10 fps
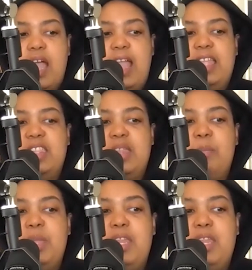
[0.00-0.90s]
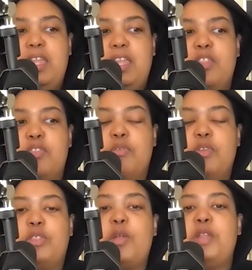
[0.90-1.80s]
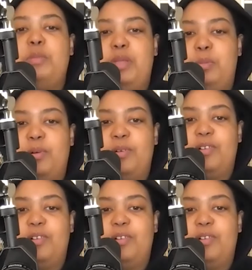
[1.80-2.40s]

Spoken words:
I ended up meeting 30 people.